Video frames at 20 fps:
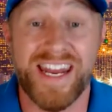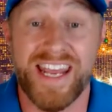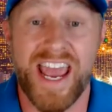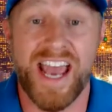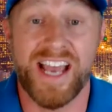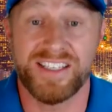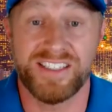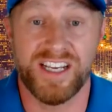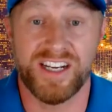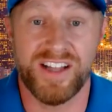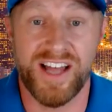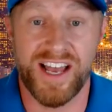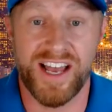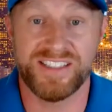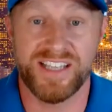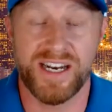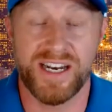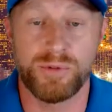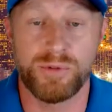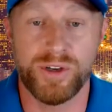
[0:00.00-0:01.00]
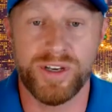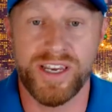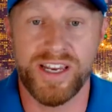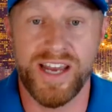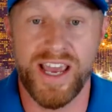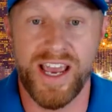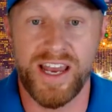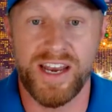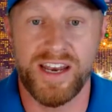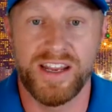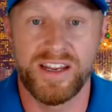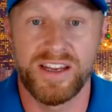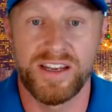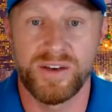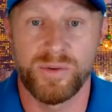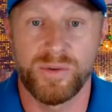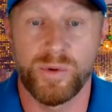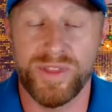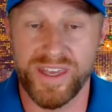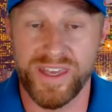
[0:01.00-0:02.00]
asset class that I'm looking at,
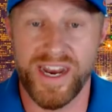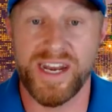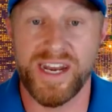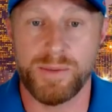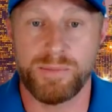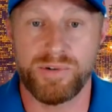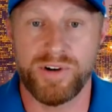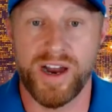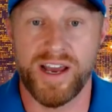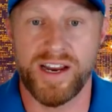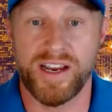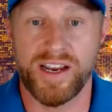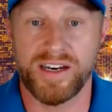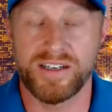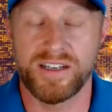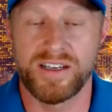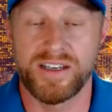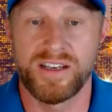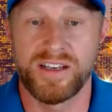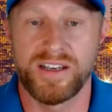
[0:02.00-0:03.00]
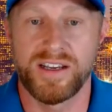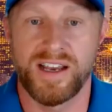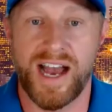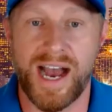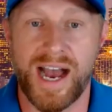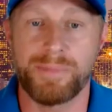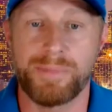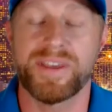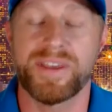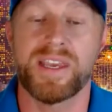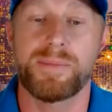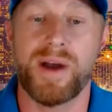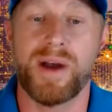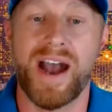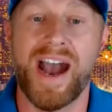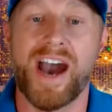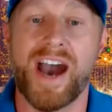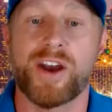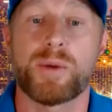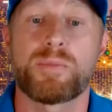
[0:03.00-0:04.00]
within any product, I'm thinking about
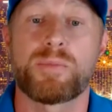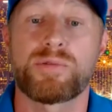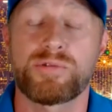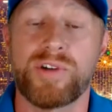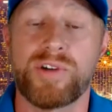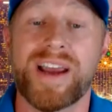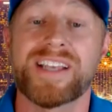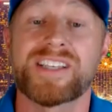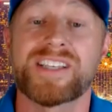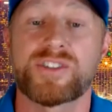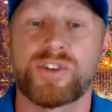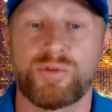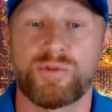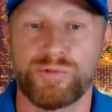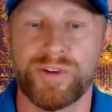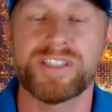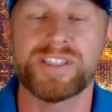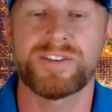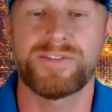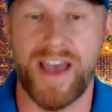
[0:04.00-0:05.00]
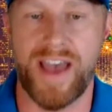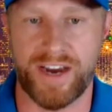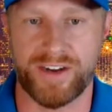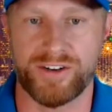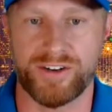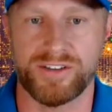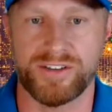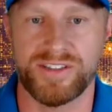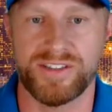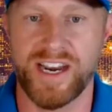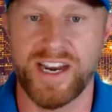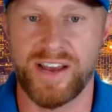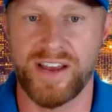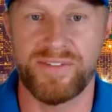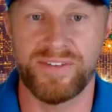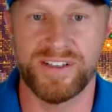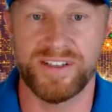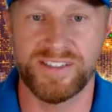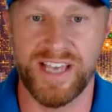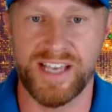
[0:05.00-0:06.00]
how to price the risk factors that
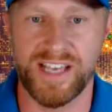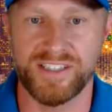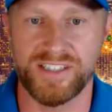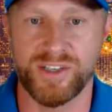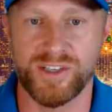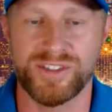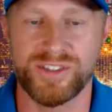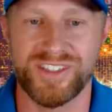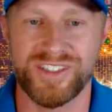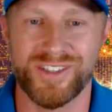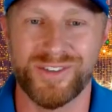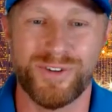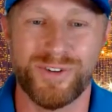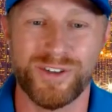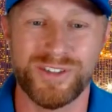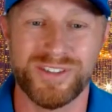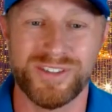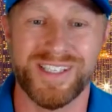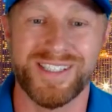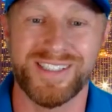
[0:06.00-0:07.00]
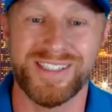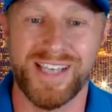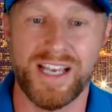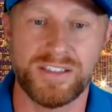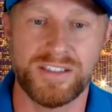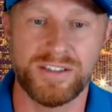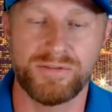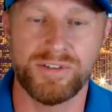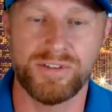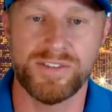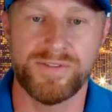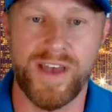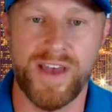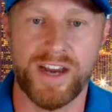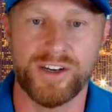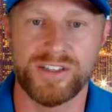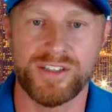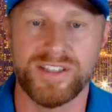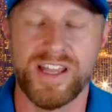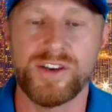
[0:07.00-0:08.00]
I've assessed. So you first assess the risk
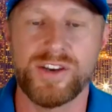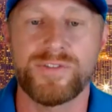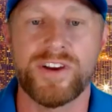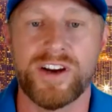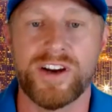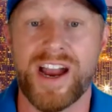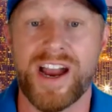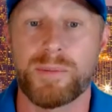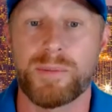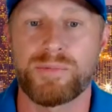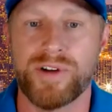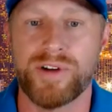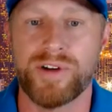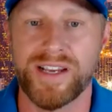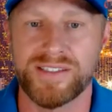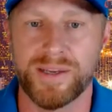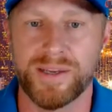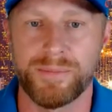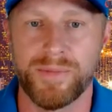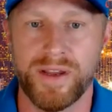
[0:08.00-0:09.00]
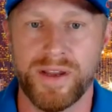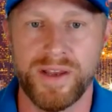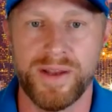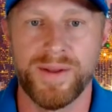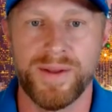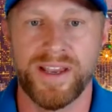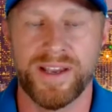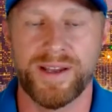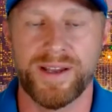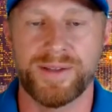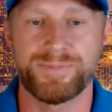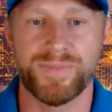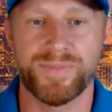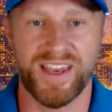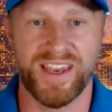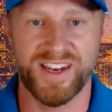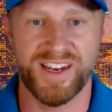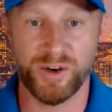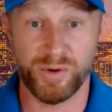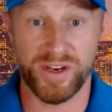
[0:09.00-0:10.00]
factors, and then you figure out how to price them. And
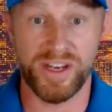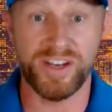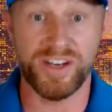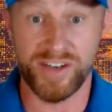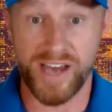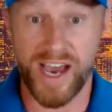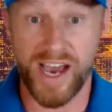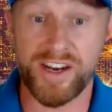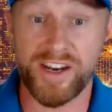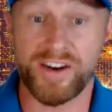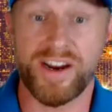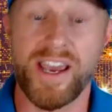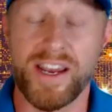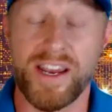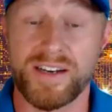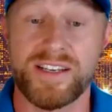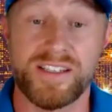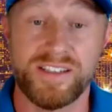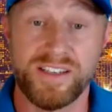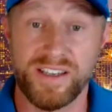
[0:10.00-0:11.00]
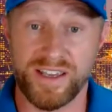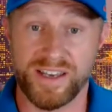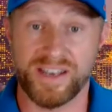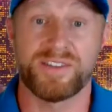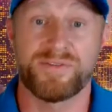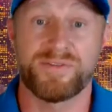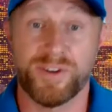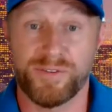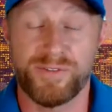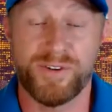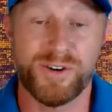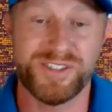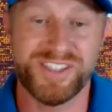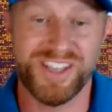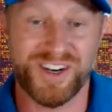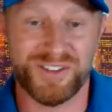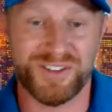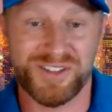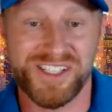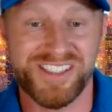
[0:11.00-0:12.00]
you're nodding your head, and for folks
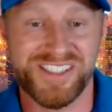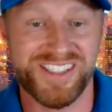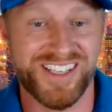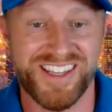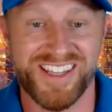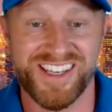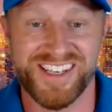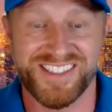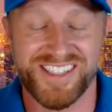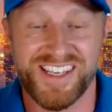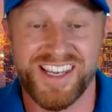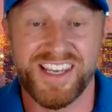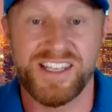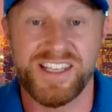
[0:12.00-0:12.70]
that are listening to this,